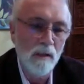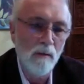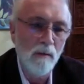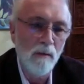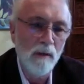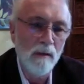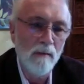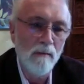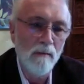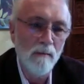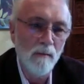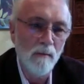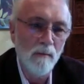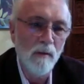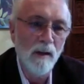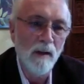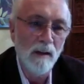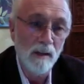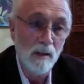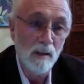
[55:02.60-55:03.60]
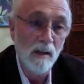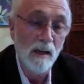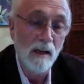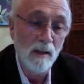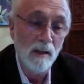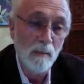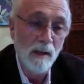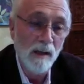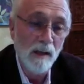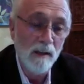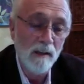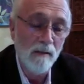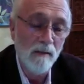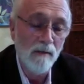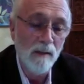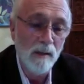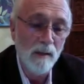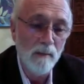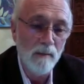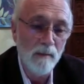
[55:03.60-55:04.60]
we expect of
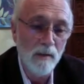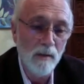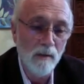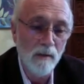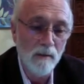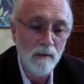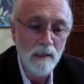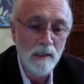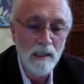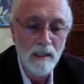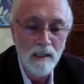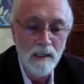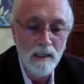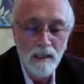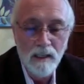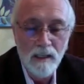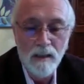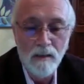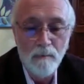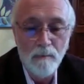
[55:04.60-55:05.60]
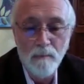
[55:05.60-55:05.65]
them. So, the